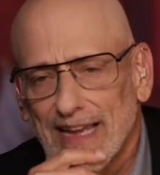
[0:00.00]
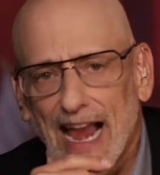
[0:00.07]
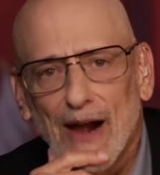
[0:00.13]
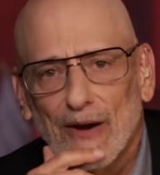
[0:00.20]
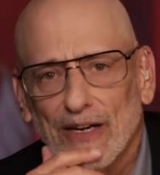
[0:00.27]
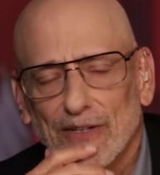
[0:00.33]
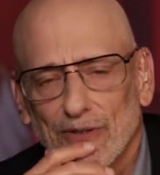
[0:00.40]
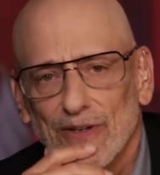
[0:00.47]

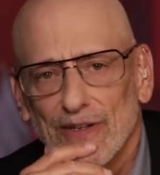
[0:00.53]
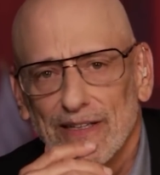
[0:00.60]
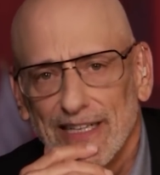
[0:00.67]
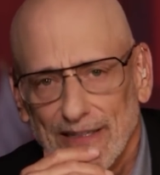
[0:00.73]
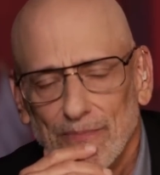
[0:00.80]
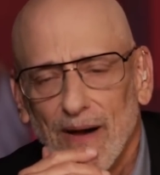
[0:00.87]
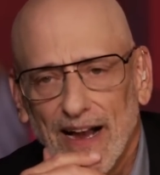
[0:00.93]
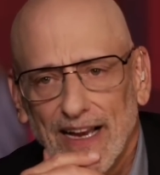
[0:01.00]
character
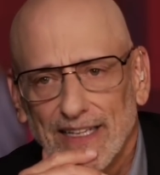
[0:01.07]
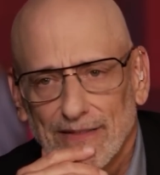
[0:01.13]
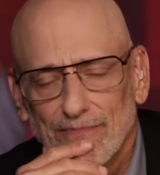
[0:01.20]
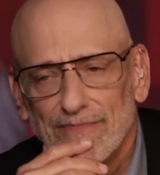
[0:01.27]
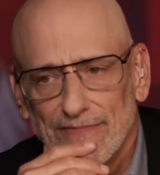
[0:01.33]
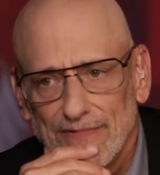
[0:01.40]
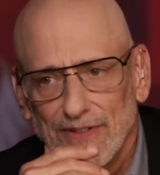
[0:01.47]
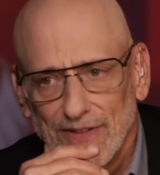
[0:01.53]
in my
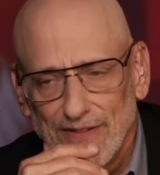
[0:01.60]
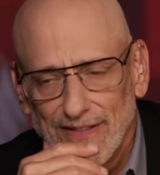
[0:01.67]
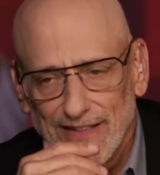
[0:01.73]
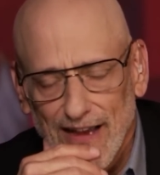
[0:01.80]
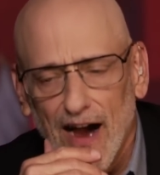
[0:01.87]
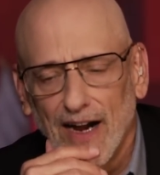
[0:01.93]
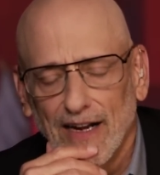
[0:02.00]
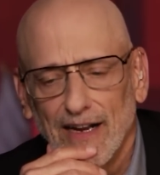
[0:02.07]

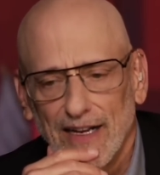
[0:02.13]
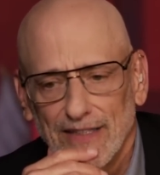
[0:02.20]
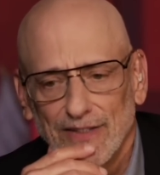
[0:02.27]
young